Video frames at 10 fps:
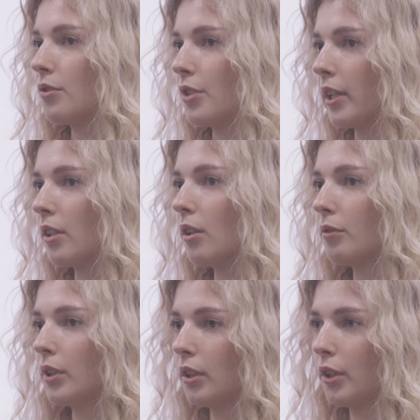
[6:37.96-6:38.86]
tracking
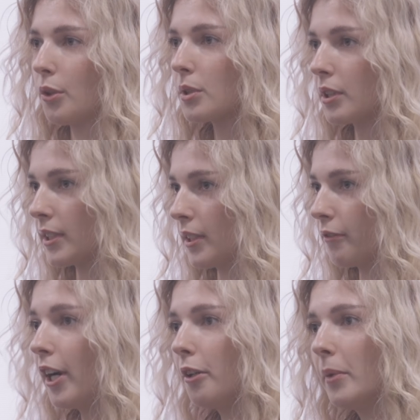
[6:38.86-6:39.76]
of the user's
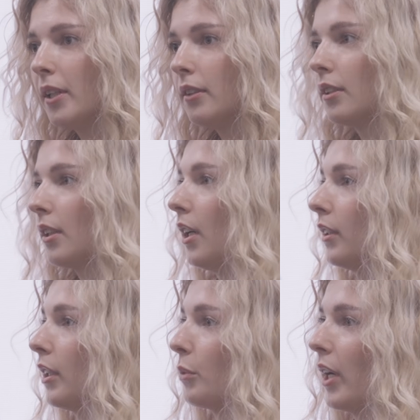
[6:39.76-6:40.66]
environment.
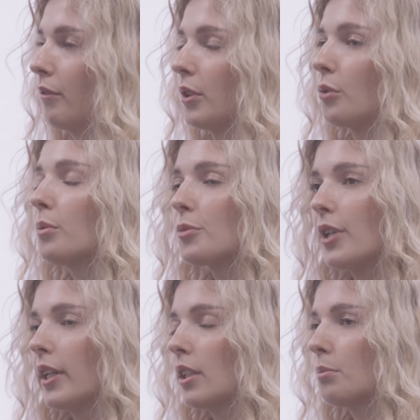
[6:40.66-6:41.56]
Then we have the room
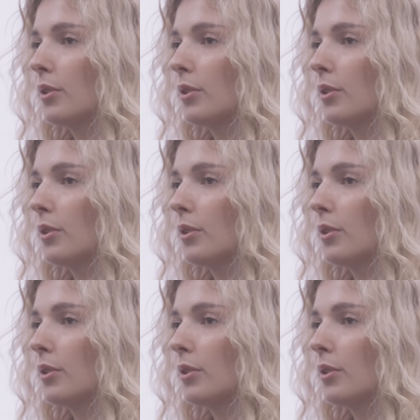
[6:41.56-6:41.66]
tracking